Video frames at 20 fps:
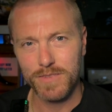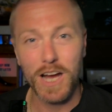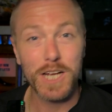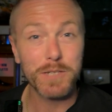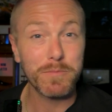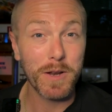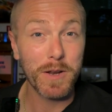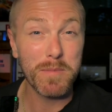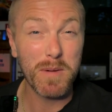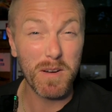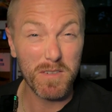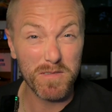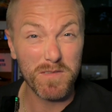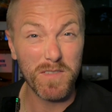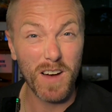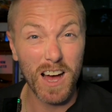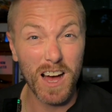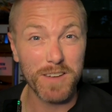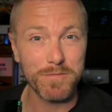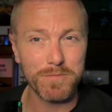I spent about
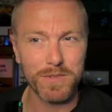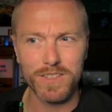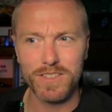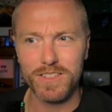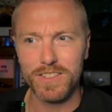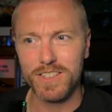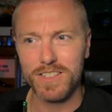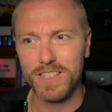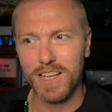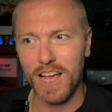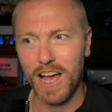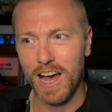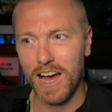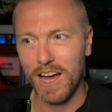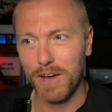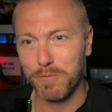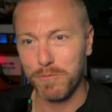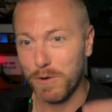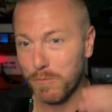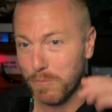5 months
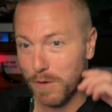and went